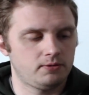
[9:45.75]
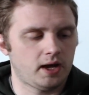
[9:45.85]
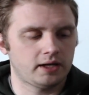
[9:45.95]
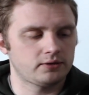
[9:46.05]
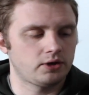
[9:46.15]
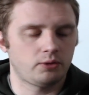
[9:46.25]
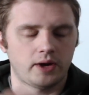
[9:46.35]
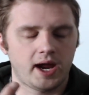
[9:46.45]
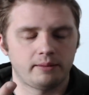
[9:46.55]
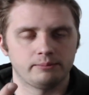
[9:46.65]
I
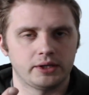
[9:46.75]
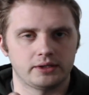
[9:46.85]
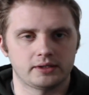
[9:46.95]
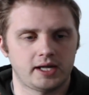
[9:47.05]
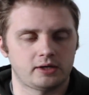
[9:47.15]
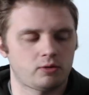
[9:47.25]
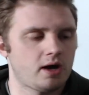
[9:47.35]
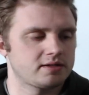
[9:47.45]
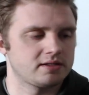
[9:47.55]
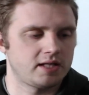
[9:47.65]
don't know what happened, but it
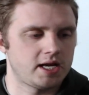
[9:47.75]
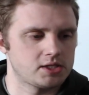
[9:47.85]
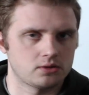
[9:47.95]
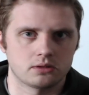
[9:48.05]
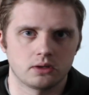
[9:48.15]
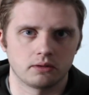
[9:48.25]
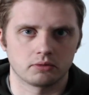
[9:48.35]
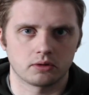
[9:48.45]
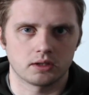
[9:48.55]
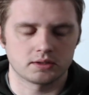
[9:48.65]
like crosses
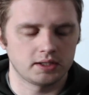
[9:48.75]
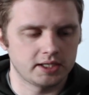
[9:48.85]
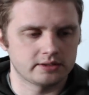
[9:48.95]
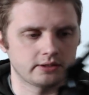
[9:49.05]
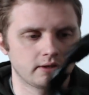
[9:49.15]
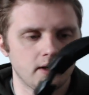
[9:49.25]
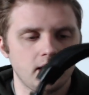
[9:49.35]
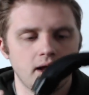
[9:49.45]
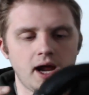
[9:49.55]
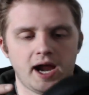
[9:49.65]
lasers. Don't ever cross the
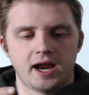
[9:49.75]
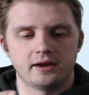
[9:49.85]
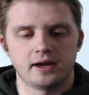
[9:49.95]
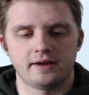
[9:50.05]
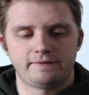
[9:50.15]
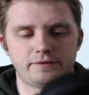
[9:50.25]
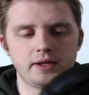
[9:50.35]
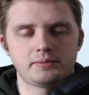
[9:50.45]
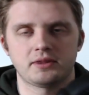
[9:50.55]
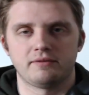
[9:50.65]
laser. And
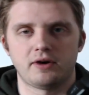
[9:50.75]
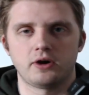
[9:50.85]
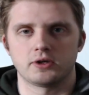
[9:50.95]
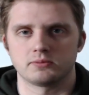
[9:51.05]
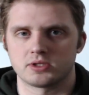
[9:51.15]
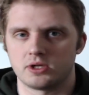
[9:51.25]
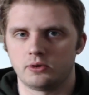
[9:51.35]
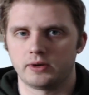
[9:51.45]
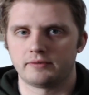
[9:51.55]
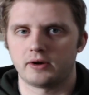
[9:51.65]
it flipped the
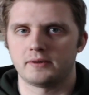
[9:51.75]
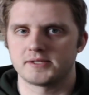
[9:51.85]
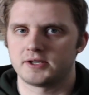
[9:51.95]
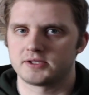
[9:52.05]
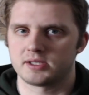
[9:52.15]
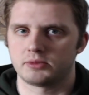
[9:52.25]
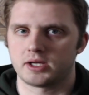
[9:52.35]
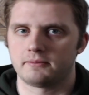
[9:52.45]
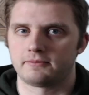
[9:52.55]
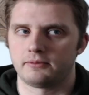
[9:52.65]
volume, so whenever I was
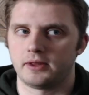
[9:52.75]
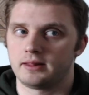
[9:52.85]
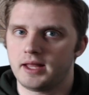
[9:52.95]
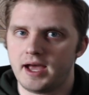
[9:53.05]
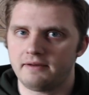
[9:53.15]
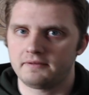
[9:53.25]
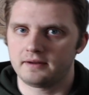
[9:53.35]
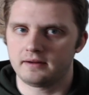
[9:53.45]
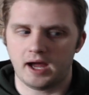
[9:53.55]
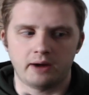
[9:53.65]
hearing someone coming from the
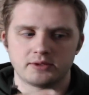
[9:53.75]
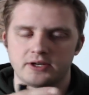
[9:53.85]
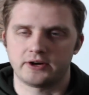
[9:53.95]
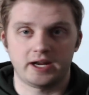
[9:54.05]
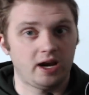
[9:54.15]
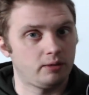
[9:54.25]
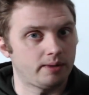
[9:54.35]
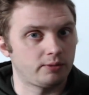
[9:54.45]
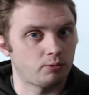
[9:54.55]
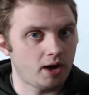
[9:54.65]
left, I was hearing
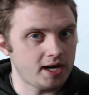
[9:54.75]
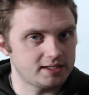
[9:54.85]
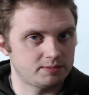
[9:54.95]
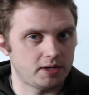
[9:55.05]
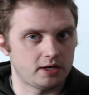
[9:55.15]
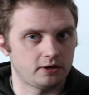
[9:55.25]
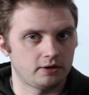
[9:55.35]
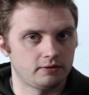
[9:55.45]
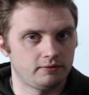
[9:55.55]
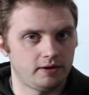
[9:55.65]
it out of my right
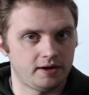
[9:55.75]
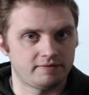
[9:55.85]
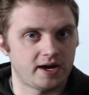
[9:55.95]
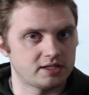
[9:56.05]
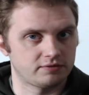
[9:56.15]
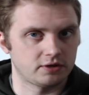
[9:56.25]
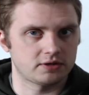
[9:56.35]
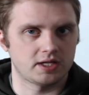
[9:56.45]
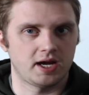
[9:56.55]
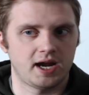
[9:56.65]
speaker. and
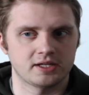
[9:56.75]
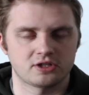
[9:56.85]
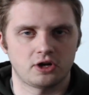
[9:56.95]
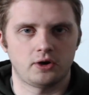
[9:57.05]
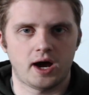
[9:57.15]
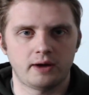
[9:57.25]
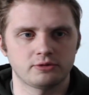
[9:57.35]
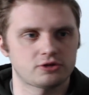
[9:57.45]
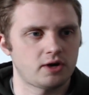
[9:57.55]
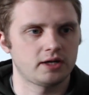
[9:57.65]
vice versa. And
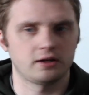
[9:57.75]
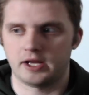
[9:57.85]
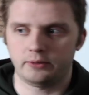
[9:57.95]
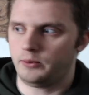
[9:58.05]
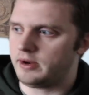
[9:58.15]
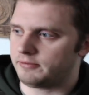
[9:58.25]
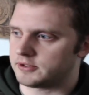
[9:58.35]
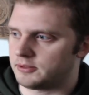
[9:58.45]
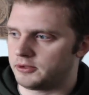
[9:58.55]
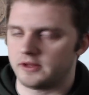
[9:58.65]
so I was trying to like
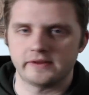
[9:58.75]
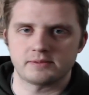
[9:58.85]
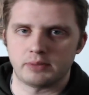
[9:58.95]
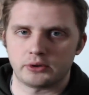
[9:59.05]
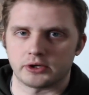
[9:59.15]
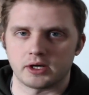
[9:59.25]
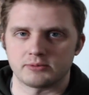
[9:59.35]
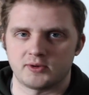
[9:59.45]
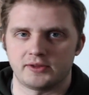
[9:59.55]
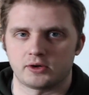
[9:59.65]
wait for someone, and this
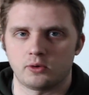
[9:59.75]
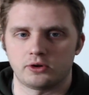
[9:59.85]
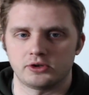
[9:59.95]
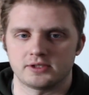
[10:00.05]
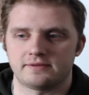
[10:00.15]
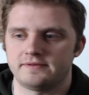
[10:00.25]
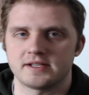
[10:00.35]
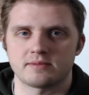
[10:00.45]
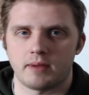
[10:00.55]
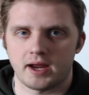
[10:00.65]
boner comes around the corner and
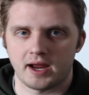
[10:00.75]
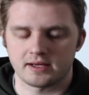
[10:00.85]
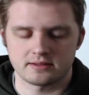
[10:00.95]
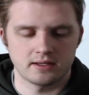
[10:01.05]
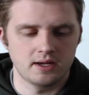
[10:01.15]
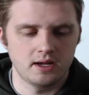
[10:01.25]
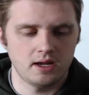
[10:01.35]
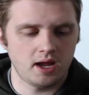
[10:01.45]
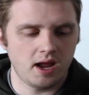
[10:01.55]
just fists my ass.